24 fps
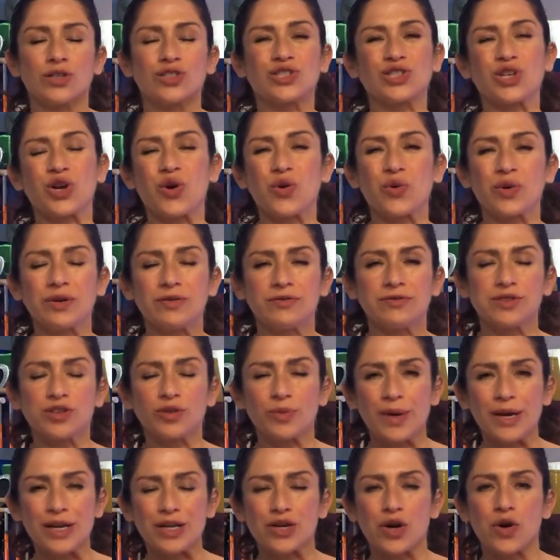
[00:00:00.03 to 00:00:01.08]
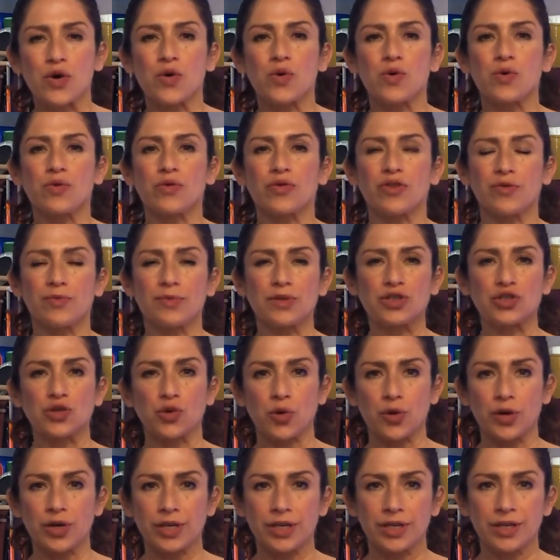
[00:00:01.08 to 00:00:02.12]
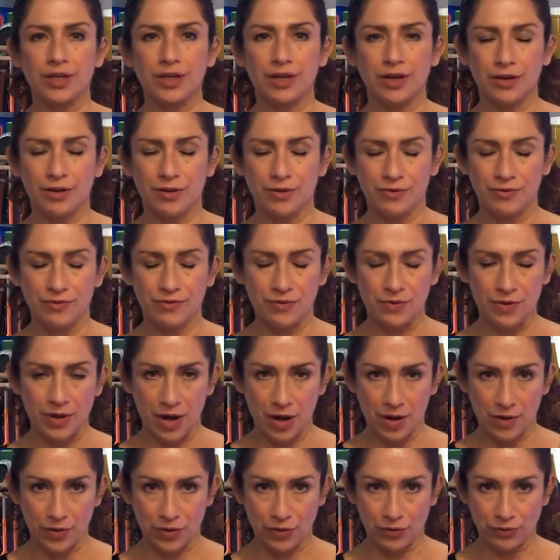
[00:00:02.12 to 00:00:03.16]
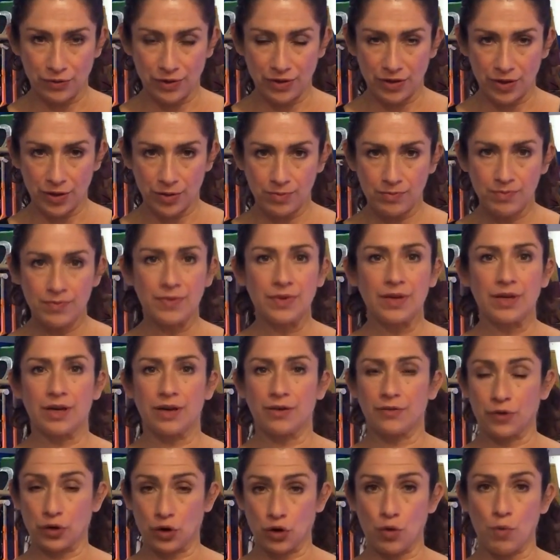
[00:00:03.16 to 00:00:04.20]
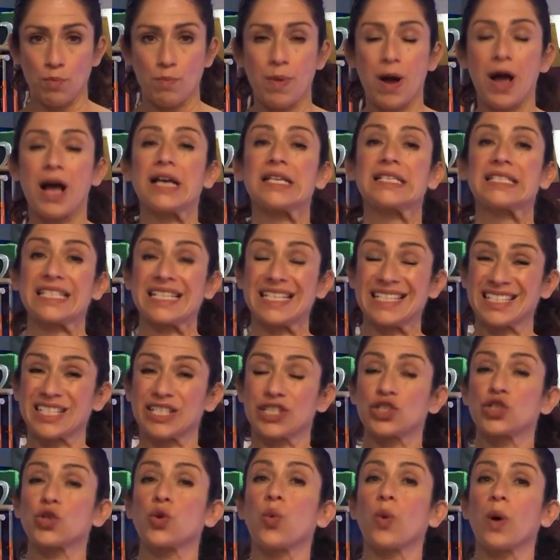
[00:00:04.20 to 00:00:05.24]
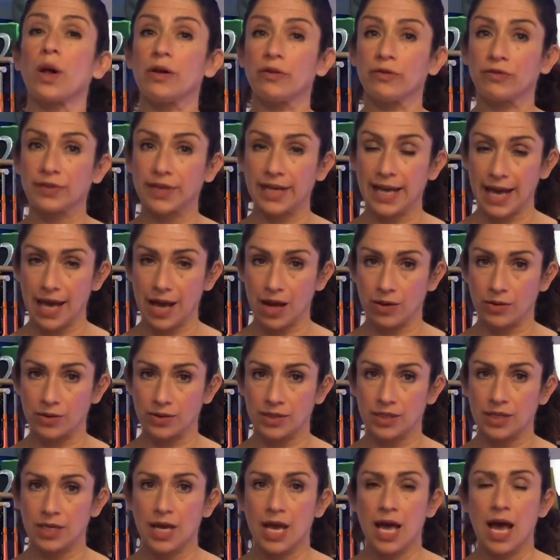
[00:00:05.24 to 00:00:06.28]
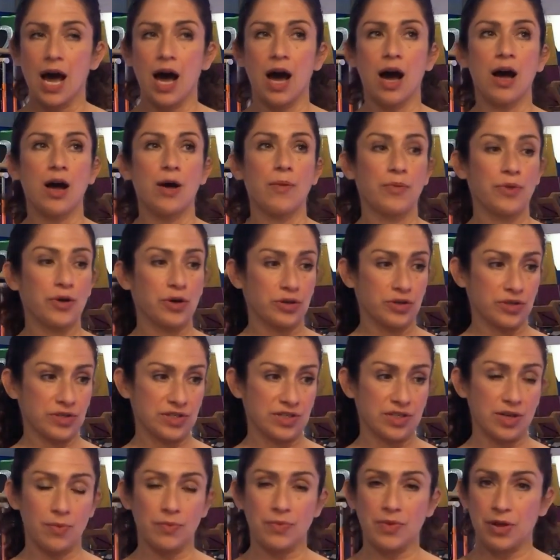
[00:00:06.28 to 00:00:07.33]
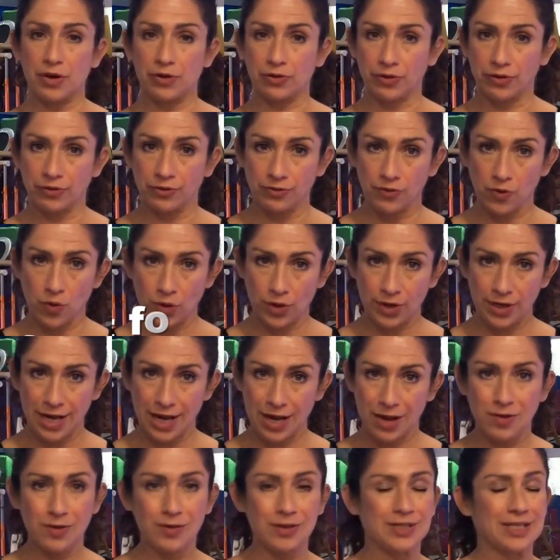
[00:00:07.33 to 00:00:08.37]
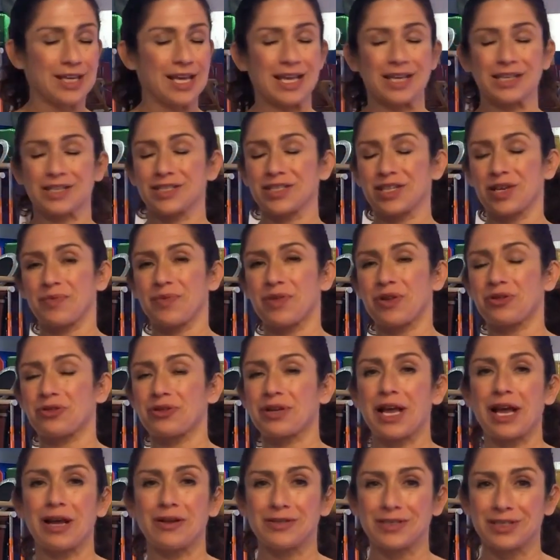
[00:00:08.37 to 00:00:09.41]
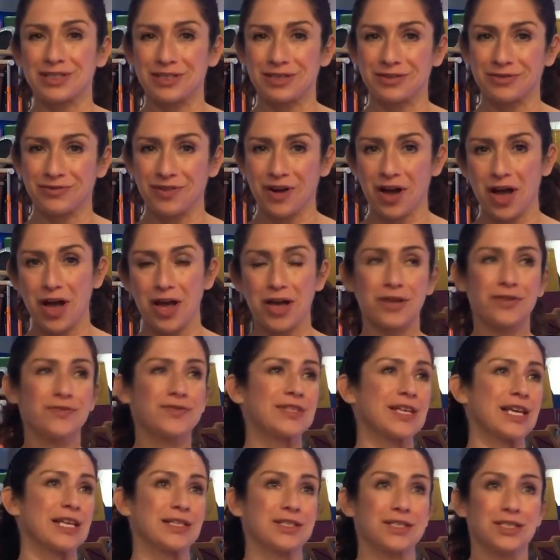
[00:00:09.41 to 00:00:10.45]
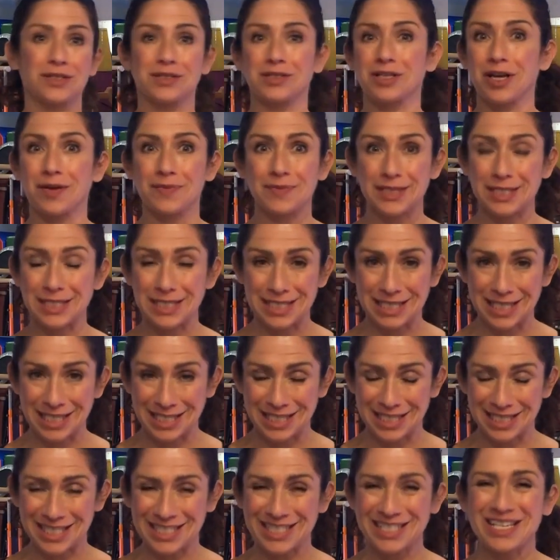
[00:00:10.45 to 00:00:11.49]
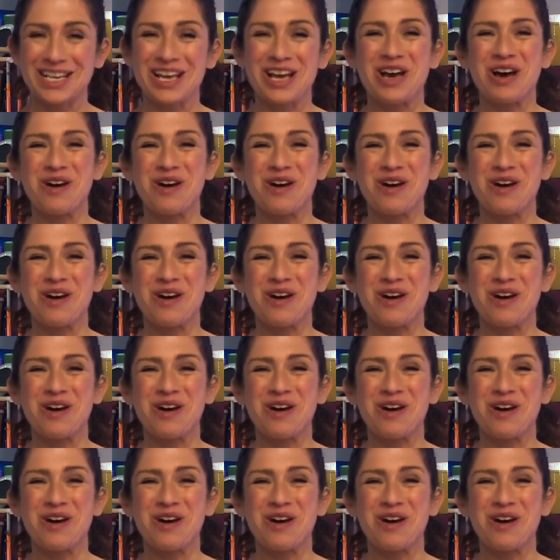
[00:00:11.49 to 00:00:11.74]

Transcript: So in flamenco, the majority of the rhythm of the compás is in 12 count. There are some that are in 4 counts and some that are counted in 5s and sometimes in 6s.